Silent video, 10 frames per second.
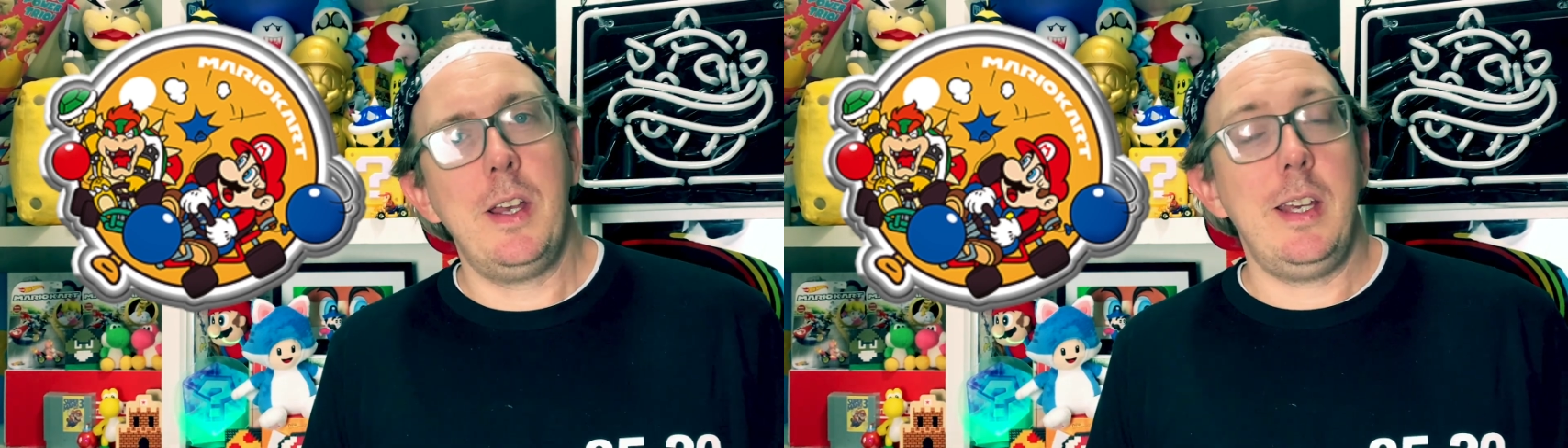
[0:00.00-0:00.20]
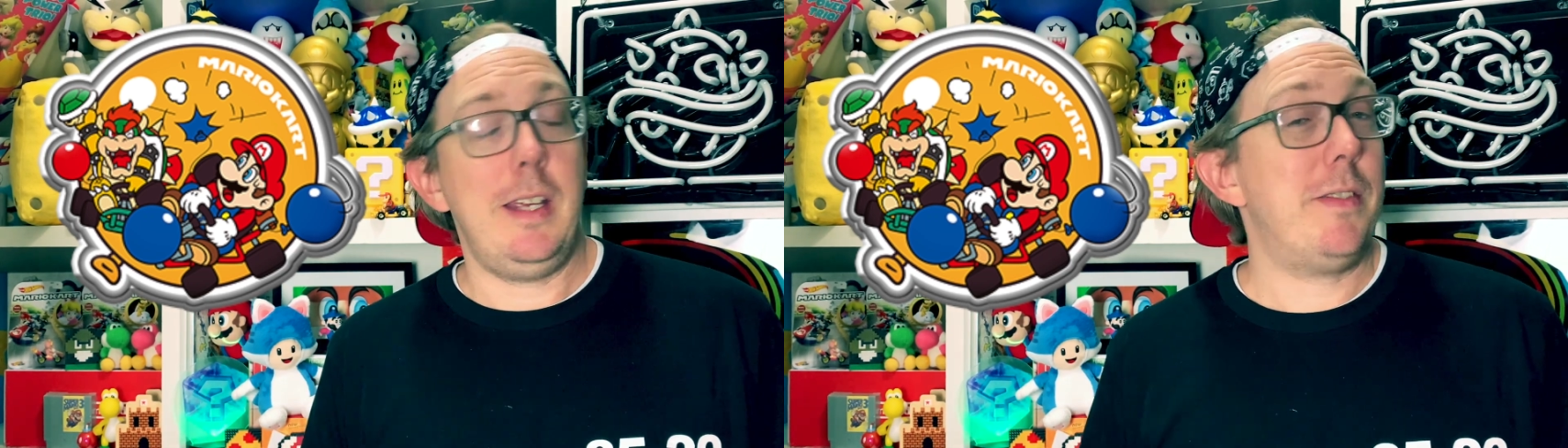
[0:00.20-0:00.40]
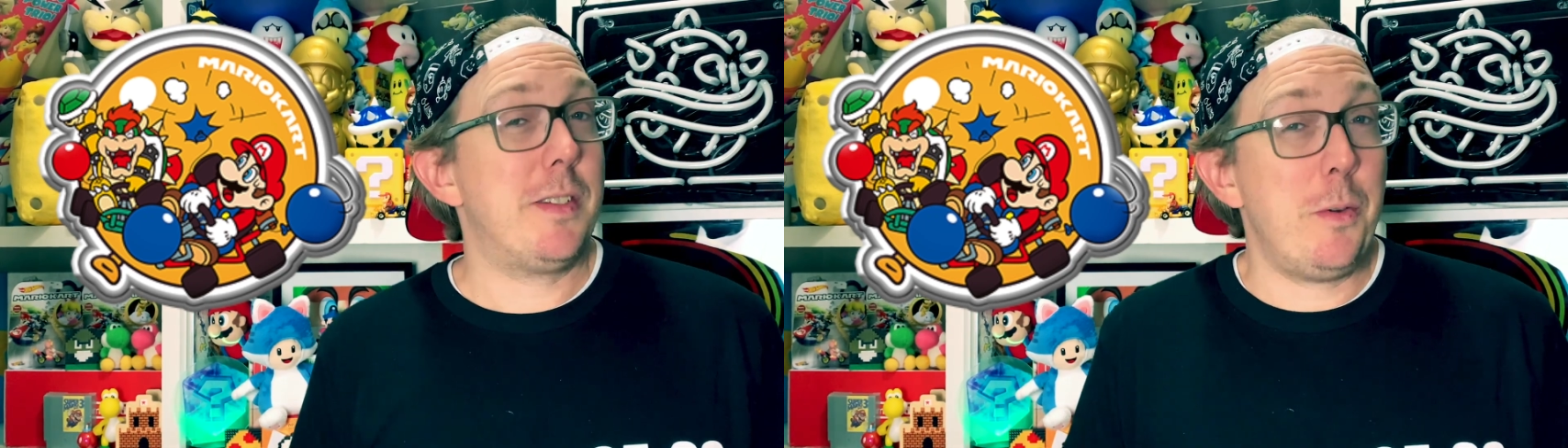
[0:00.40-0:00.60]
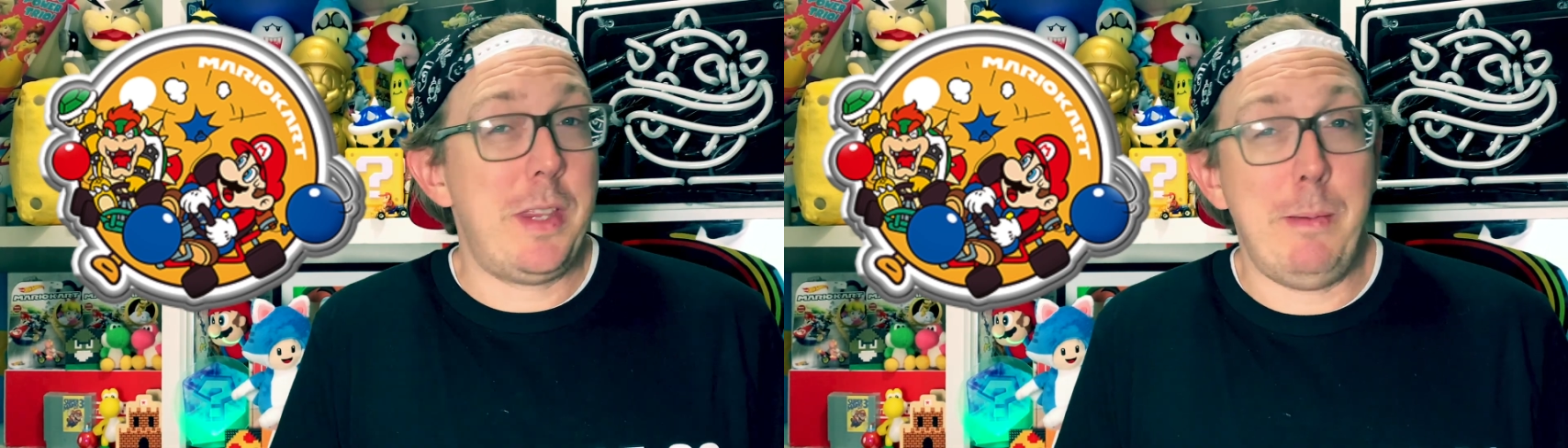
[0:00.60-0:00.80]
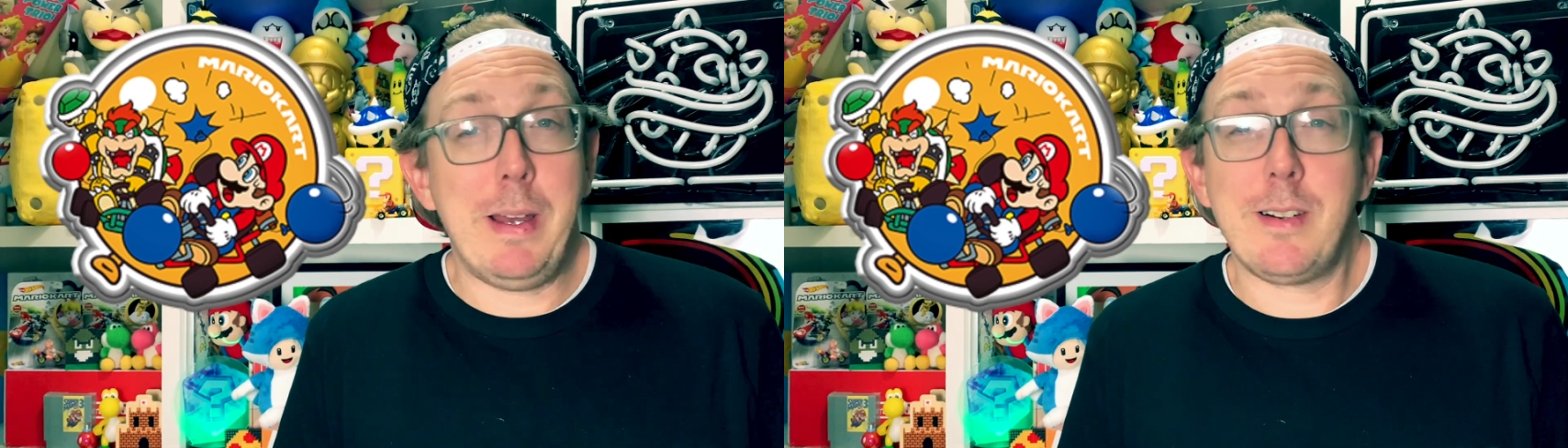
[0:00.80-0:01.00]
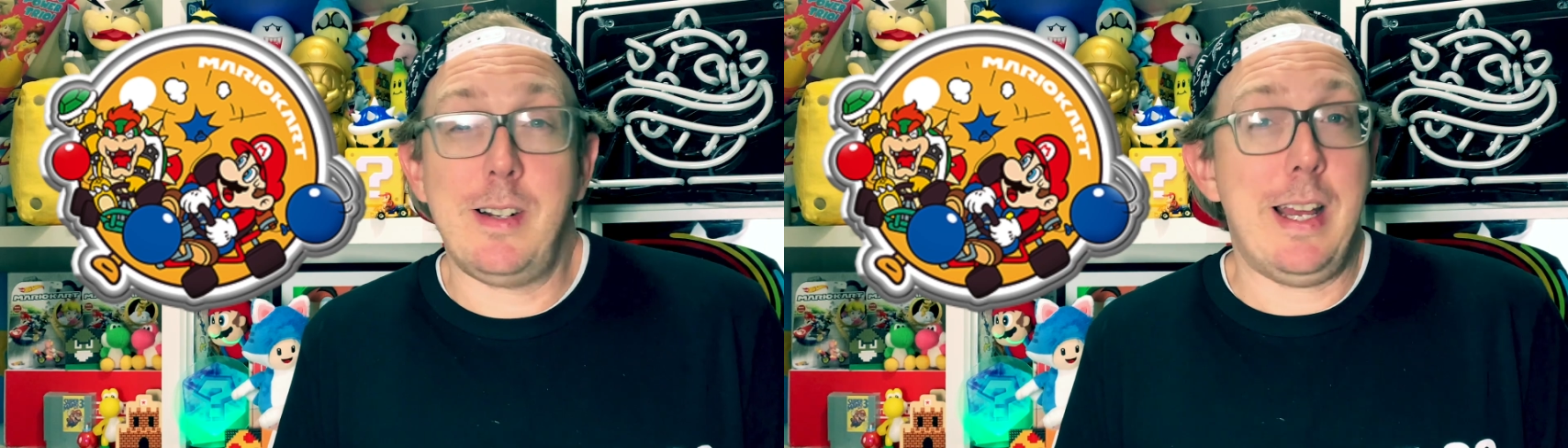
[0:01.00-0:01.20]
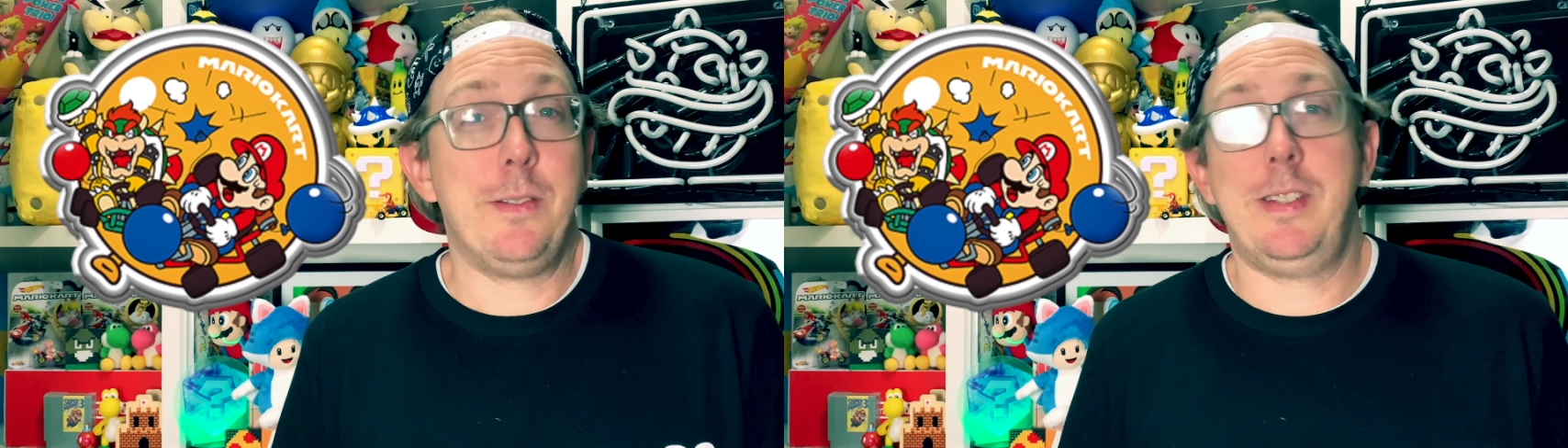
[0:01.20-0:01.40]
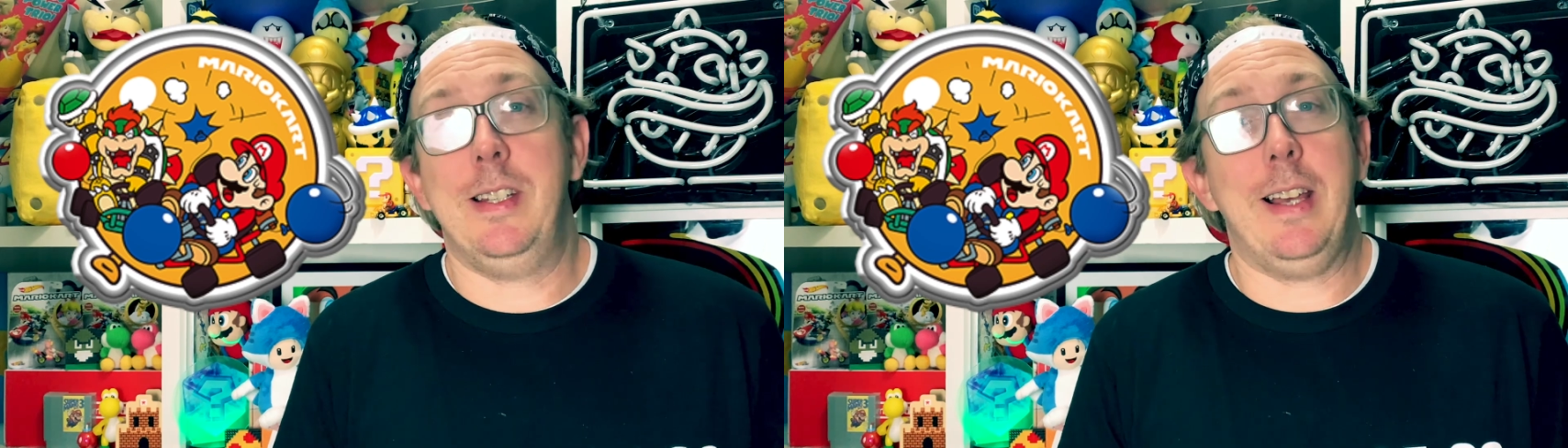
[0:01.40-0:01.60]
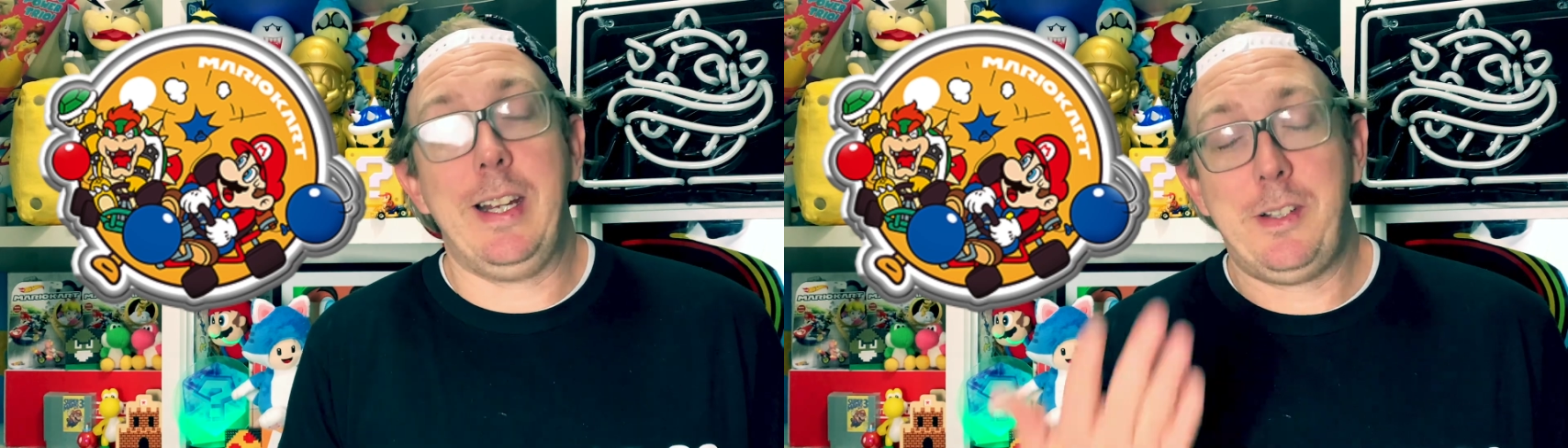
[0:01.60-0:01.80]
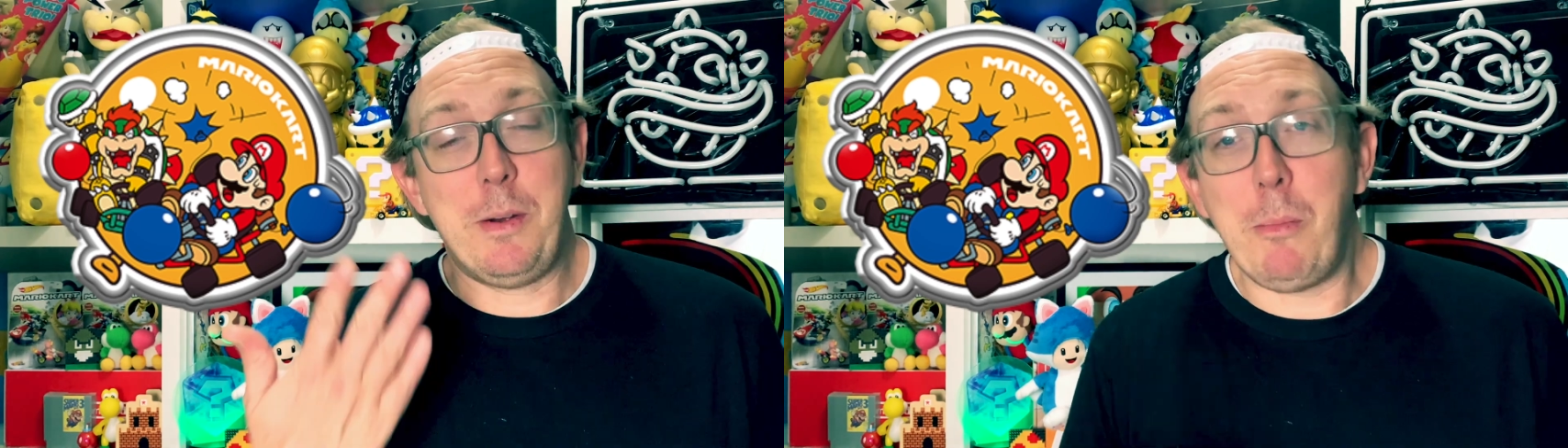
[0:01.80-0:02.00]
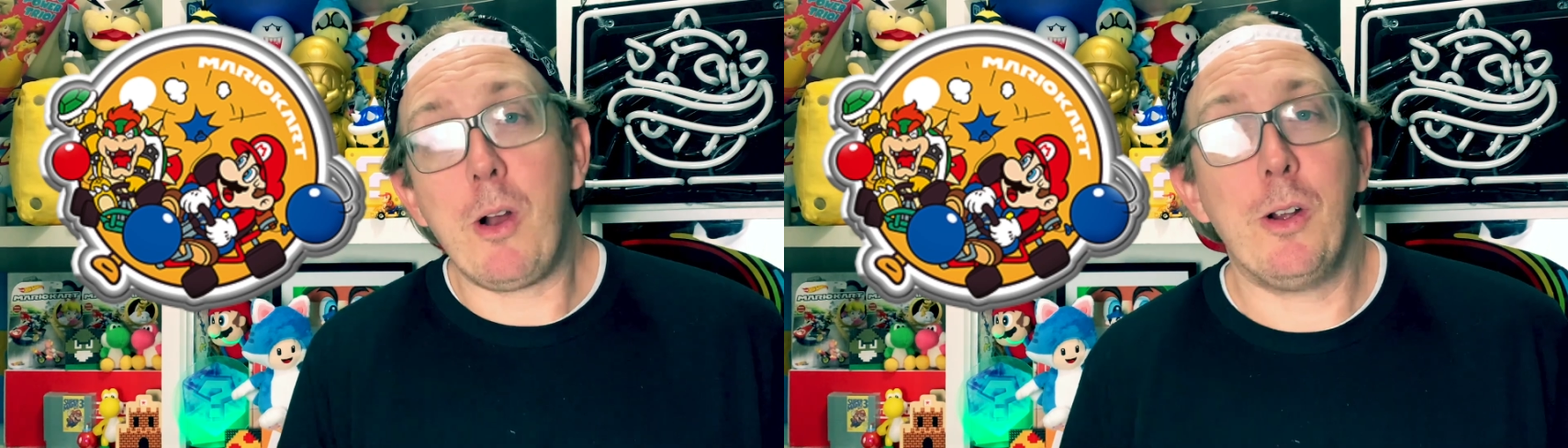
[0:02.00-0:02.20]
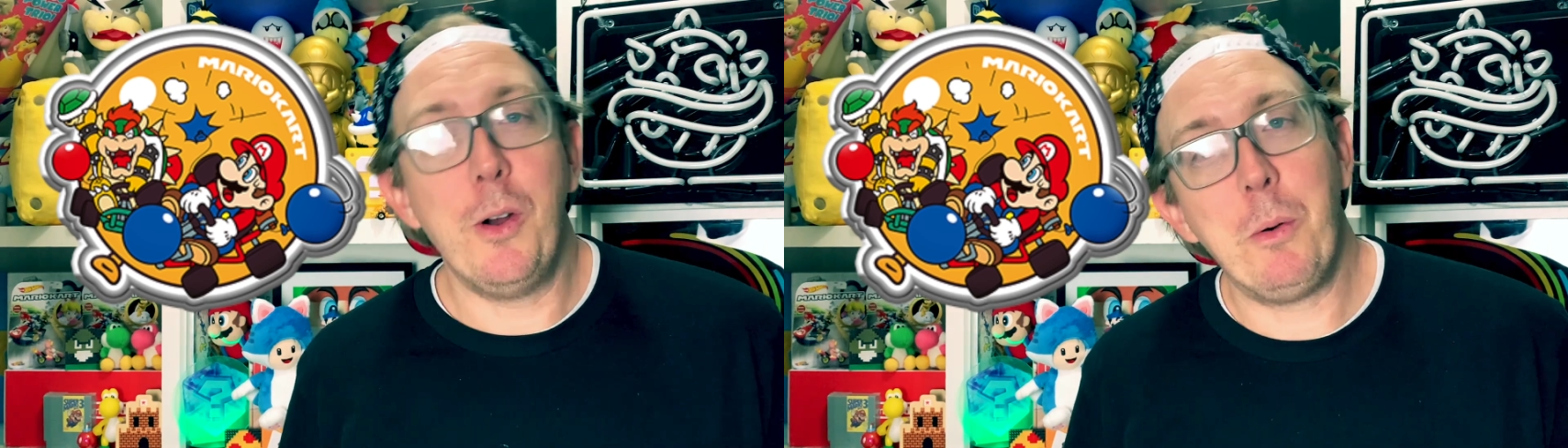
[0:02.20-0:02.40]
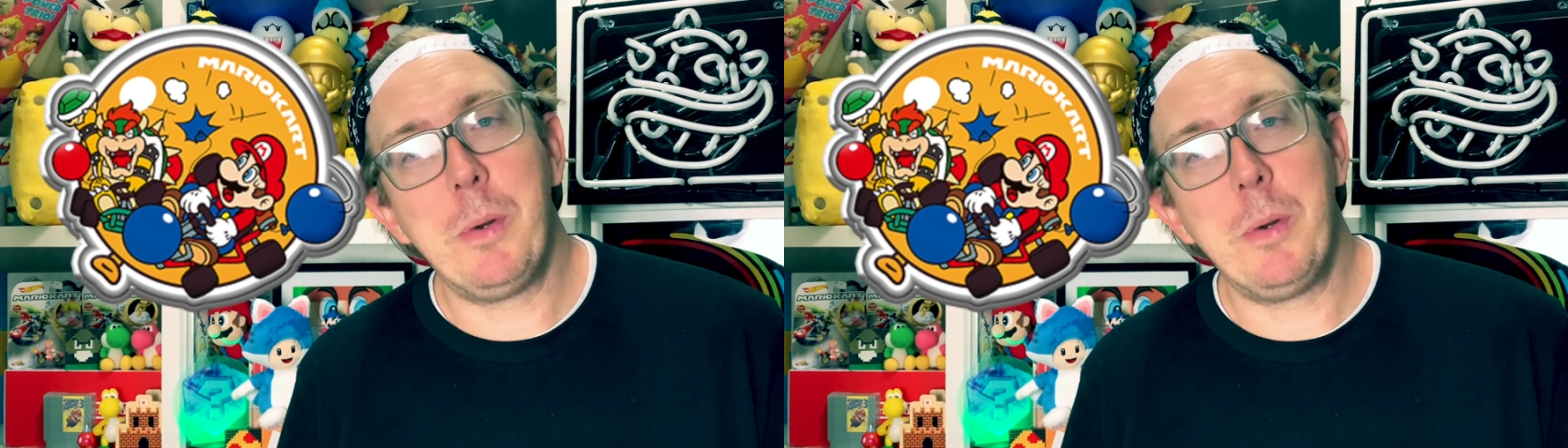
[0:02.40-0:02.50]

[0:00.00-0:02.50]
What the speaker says: If so, they better announce it like tomorrow,